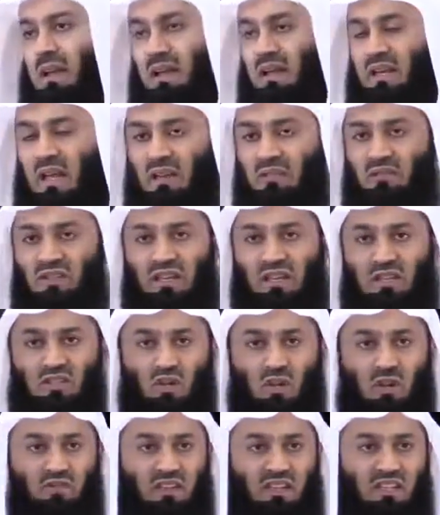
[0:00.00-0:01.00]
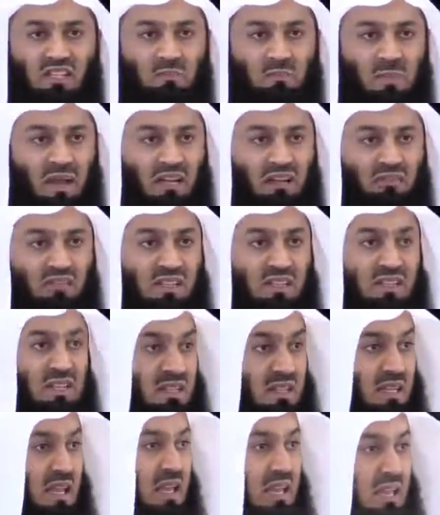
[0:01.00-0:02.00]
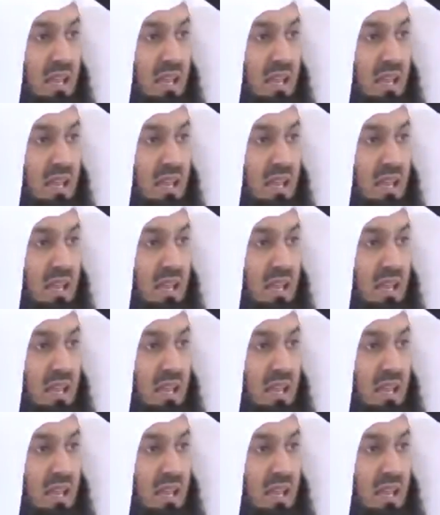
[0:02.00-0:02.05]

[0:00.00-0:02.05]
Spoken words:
And evidence of it is manifest in the